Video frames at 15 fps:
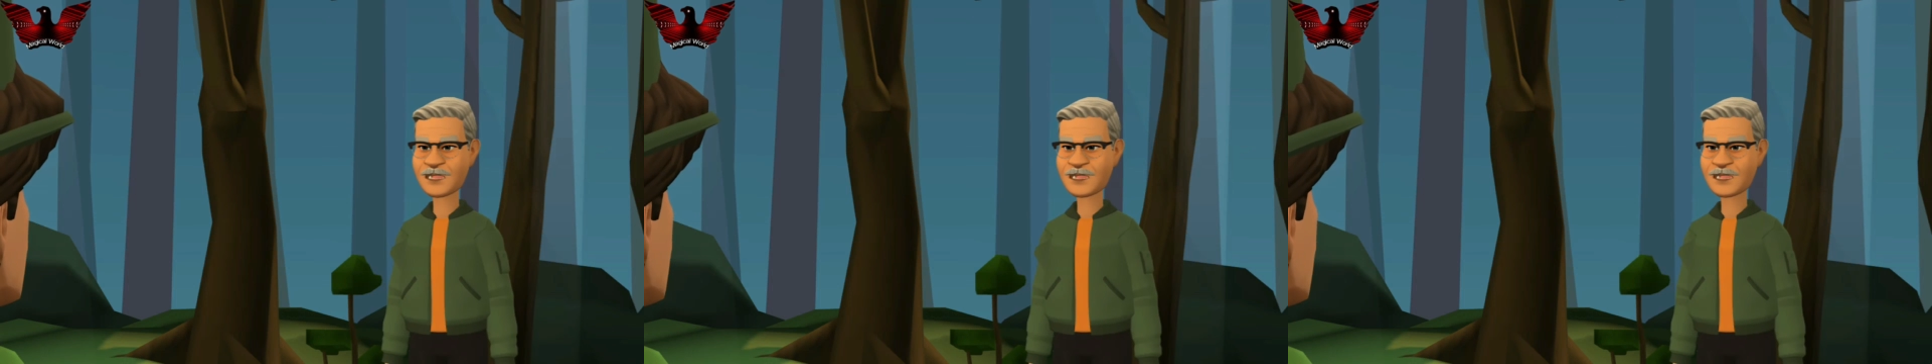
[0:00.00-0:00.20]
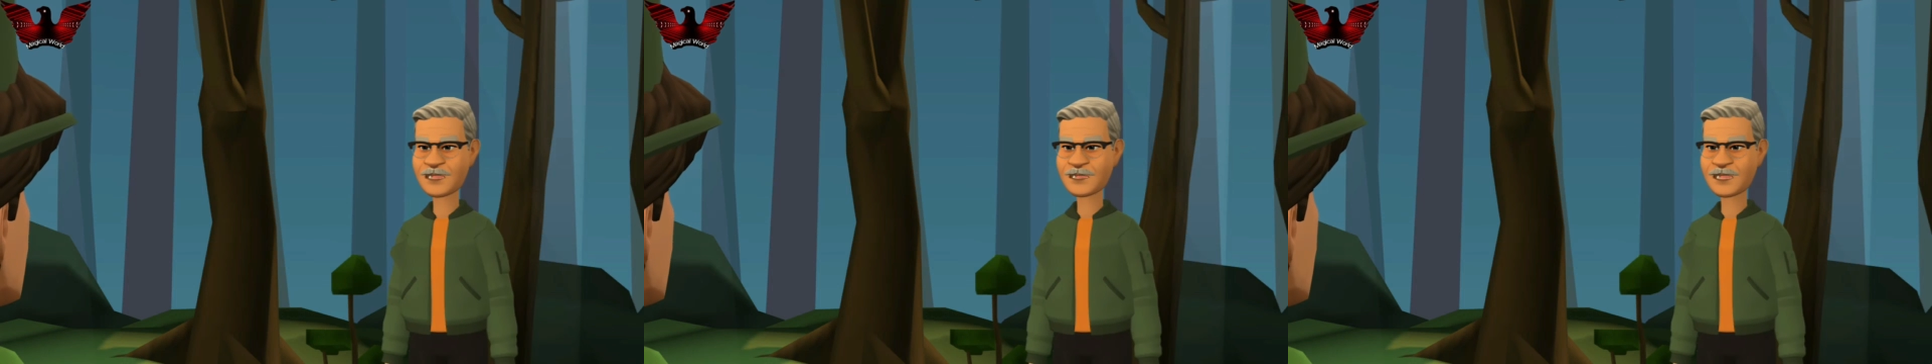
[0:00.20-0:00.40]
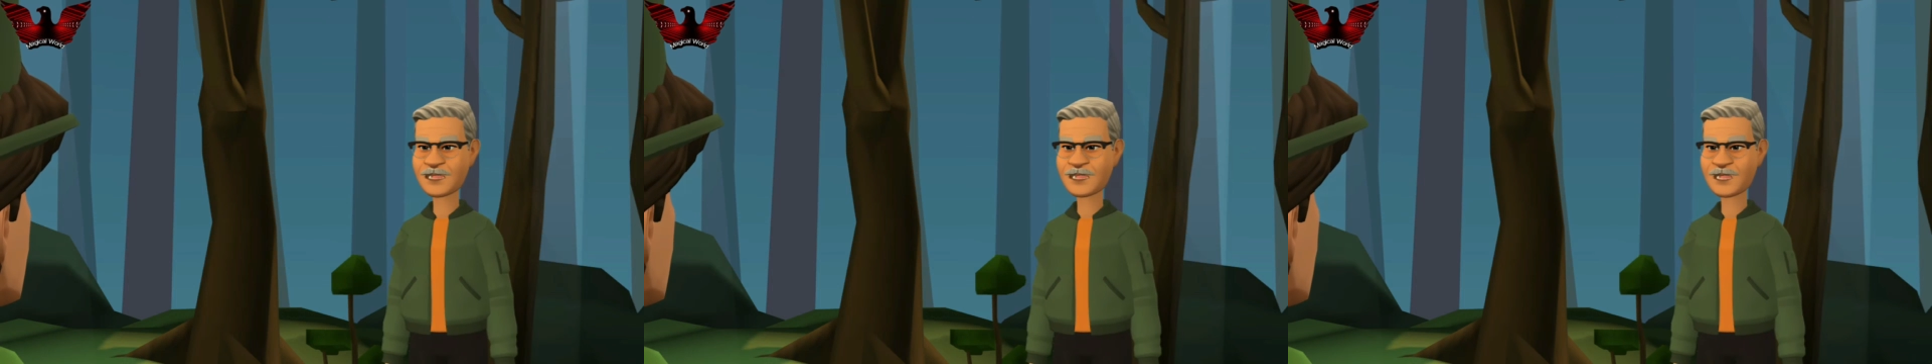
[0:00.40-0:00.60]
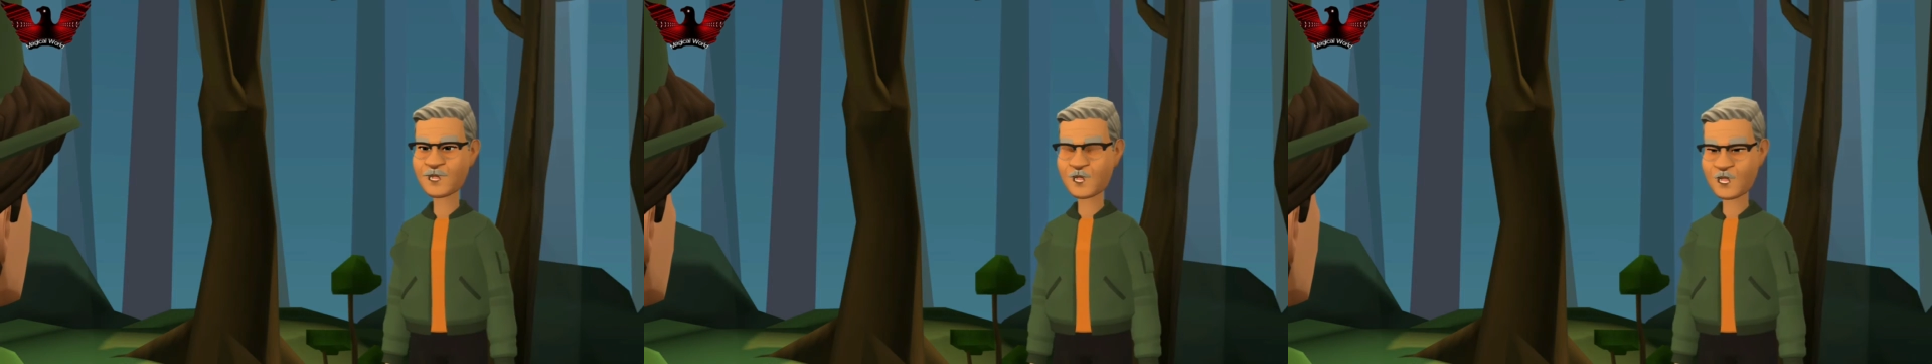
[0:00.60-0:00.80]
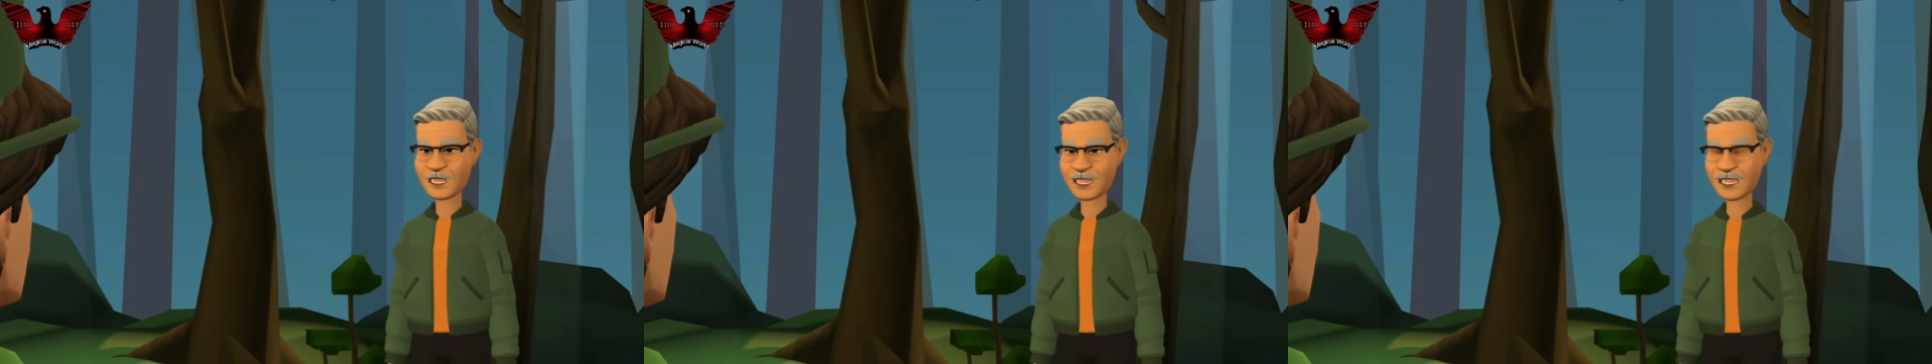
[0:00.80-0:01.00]
the
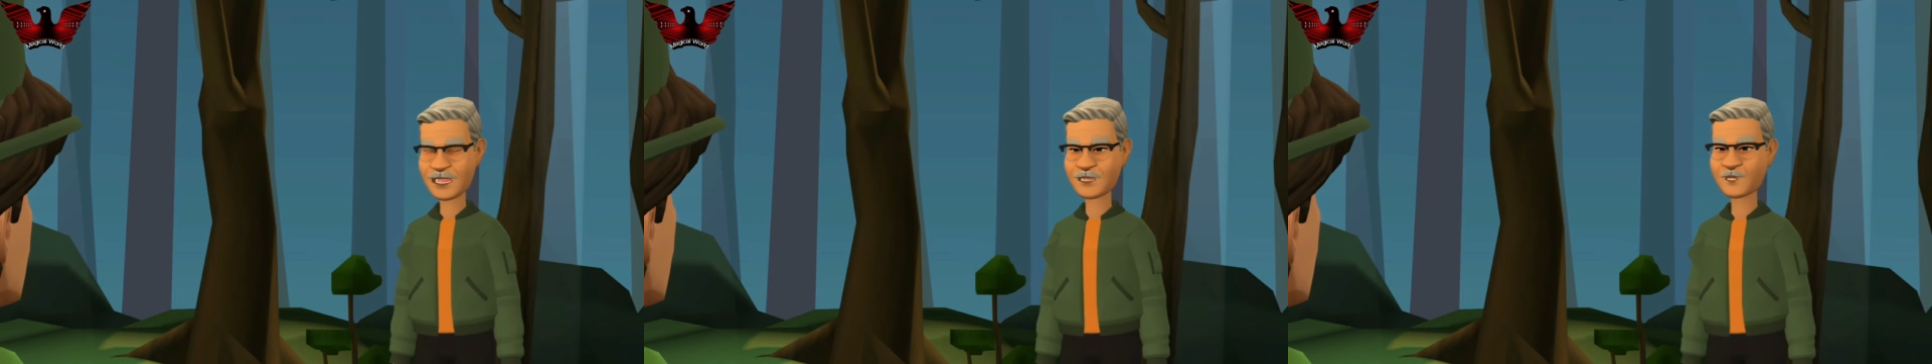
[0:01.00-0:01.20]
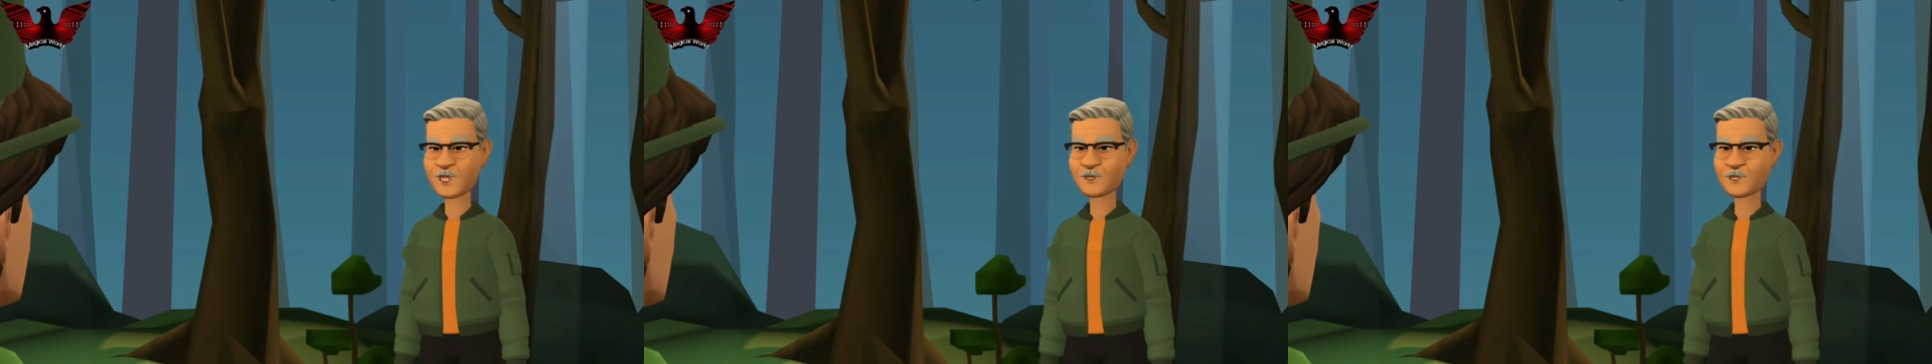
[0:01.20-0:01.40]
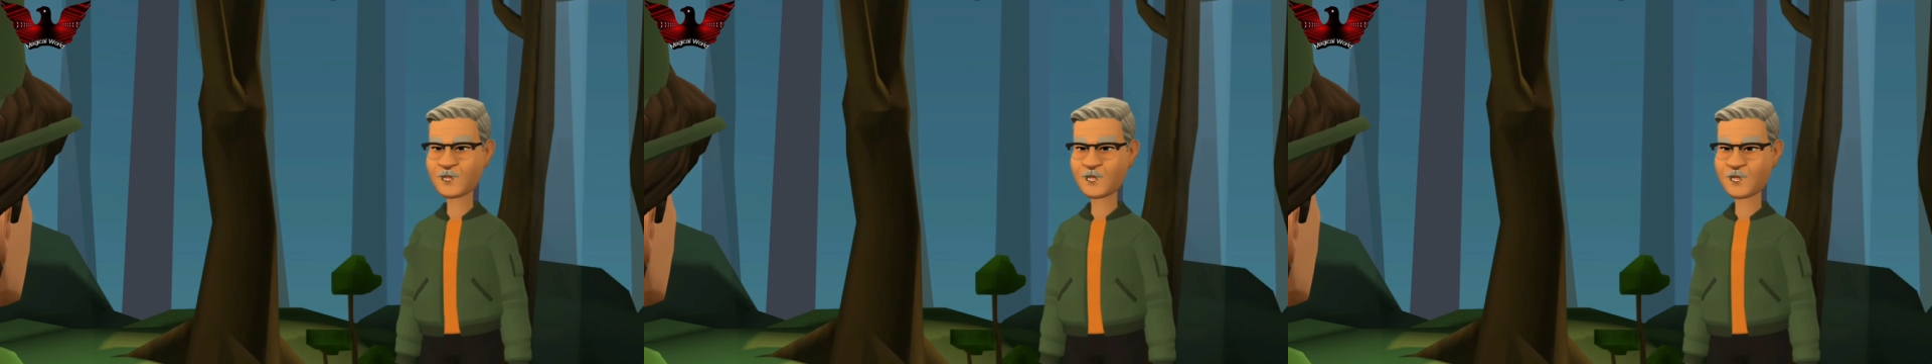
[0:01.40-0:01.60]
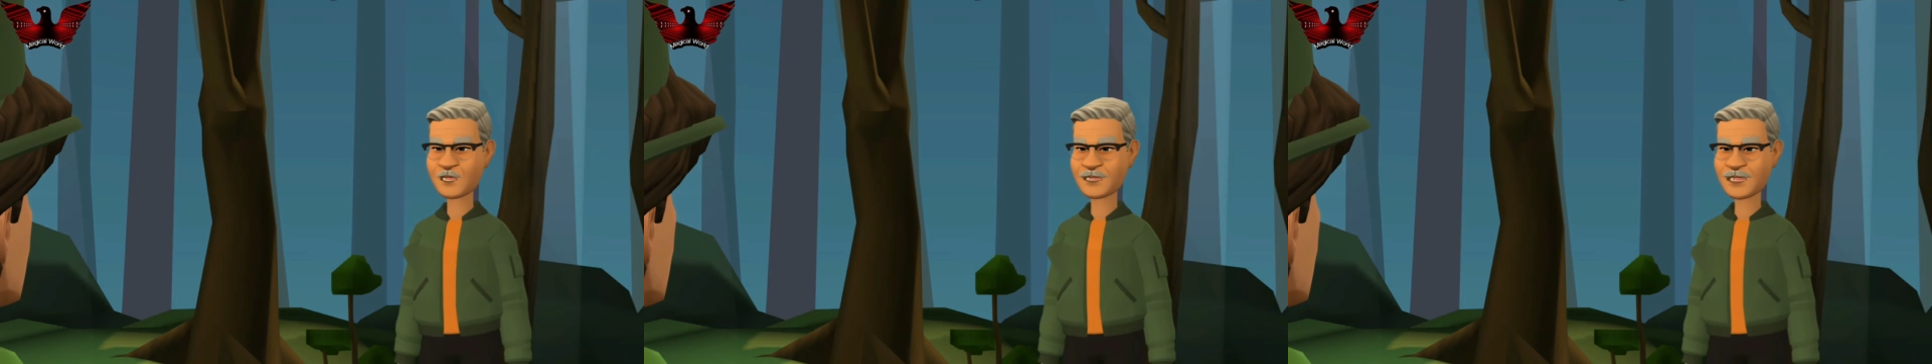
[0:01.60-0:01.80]
electronic devices